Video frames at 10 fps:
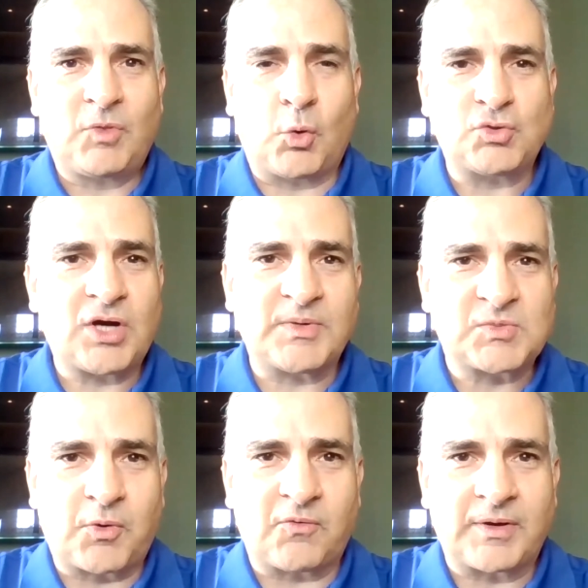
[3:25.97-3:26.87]
no job is
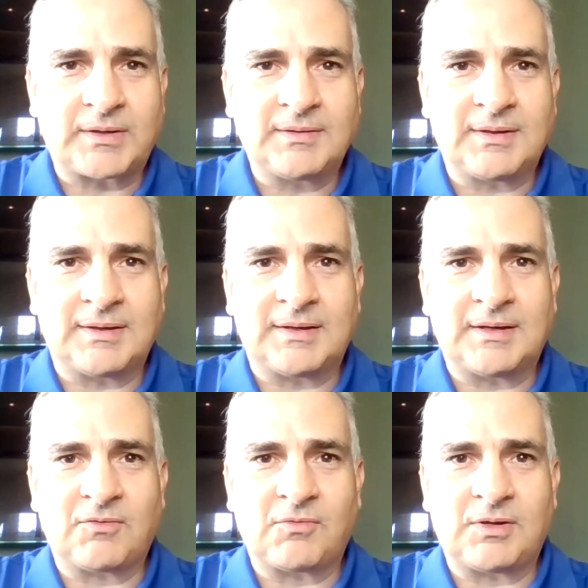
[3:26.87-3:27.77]
perfect.
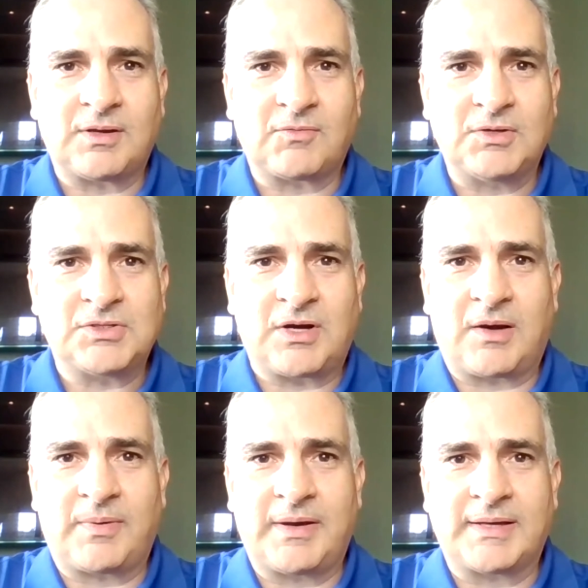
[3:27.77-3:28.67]
Every
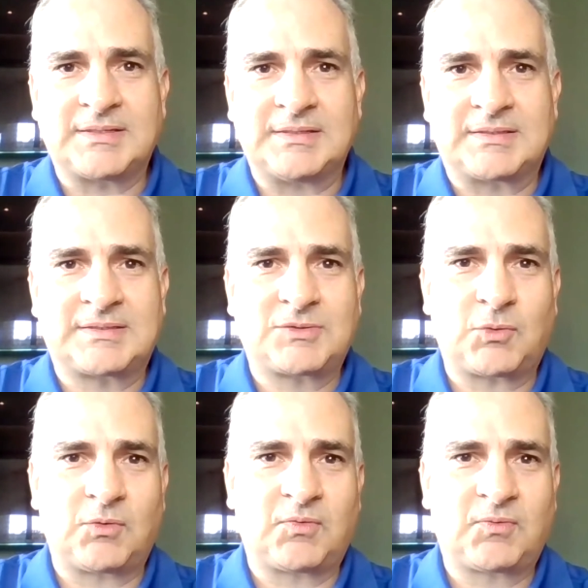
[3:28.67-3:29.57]
job has its
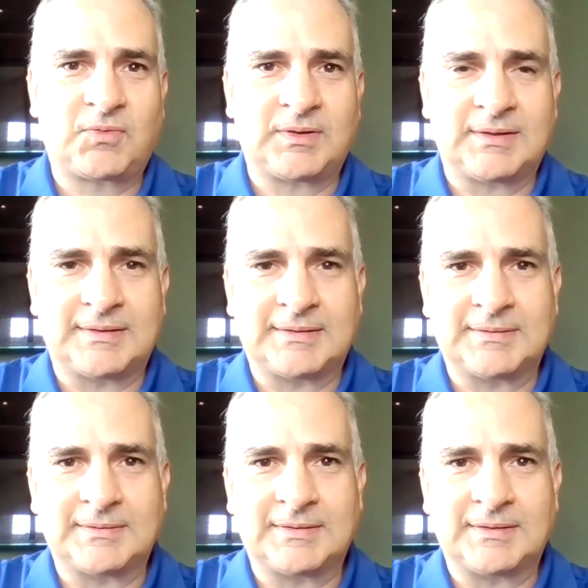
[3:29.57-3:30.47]
sort
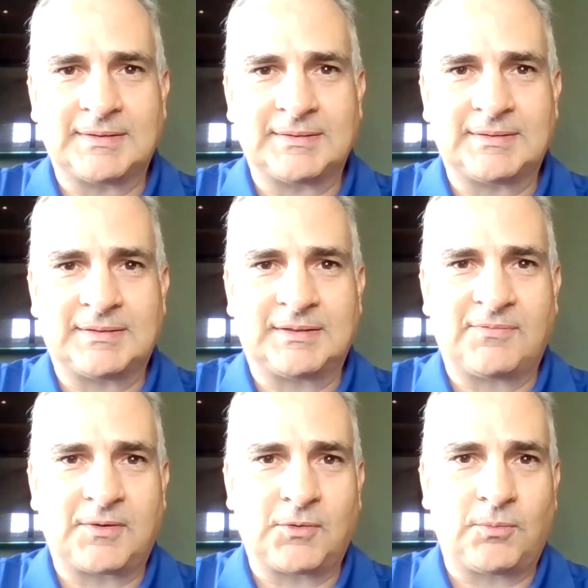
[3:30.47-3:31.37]
of
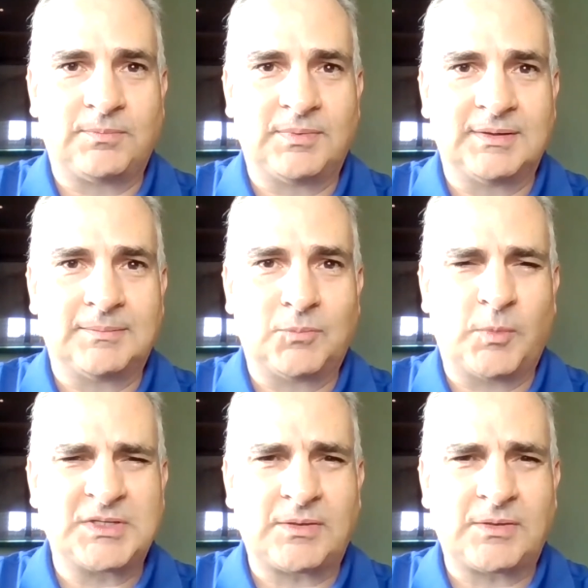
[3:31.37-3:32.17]
difficult moments.